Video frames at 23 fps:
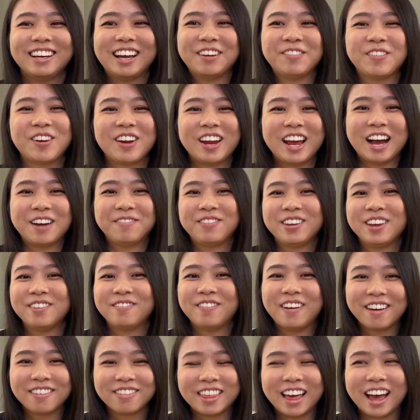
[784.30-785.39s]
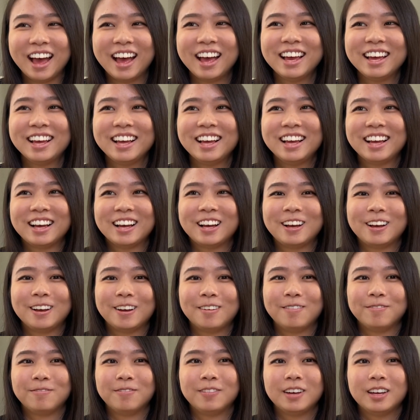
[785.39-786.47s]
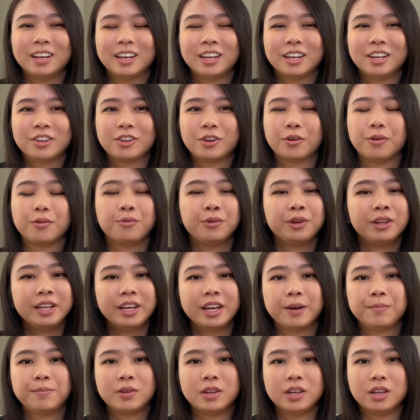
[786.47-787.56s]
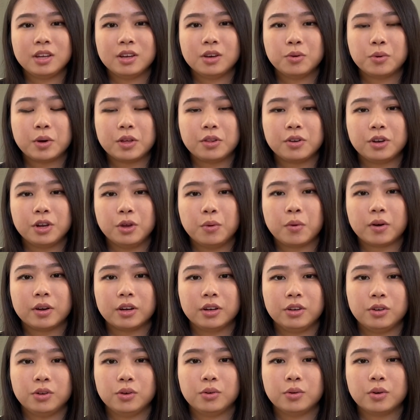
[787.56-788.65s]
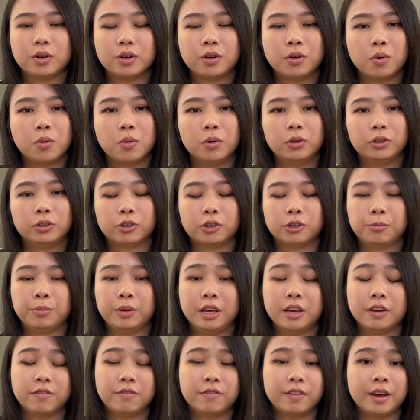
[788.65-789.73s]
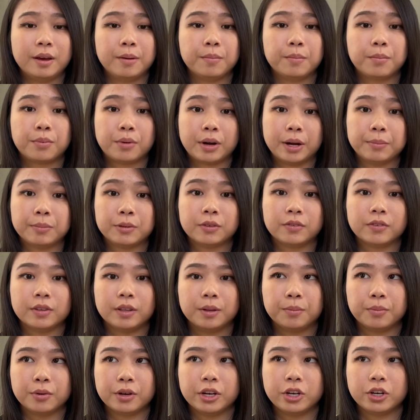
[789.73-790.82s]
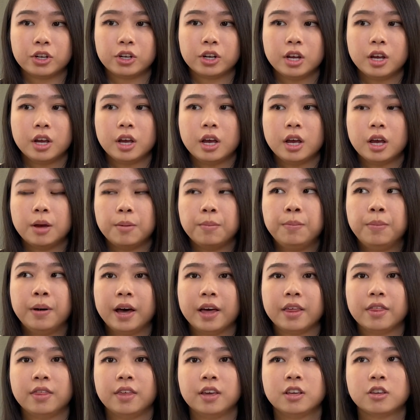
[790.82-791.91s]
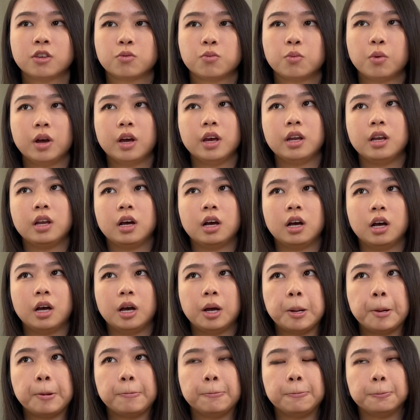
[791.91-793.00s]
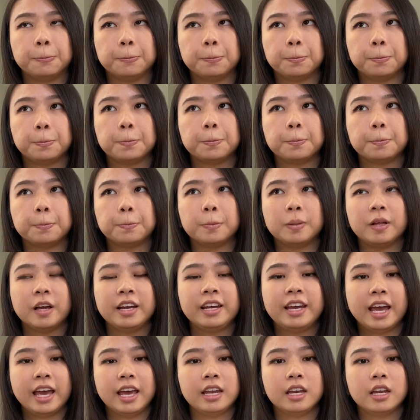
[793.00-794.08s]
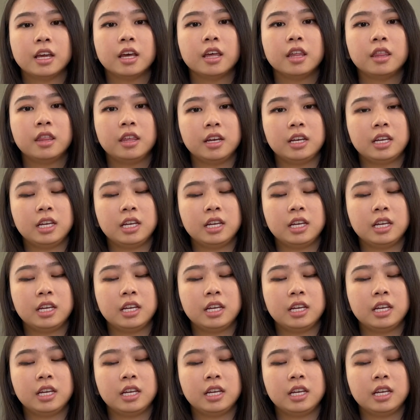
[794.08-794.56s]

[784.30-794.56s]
I'm very happy about that. So really up to you whether you want to do a gold or a PFM preps for the bridge. But this one, again, the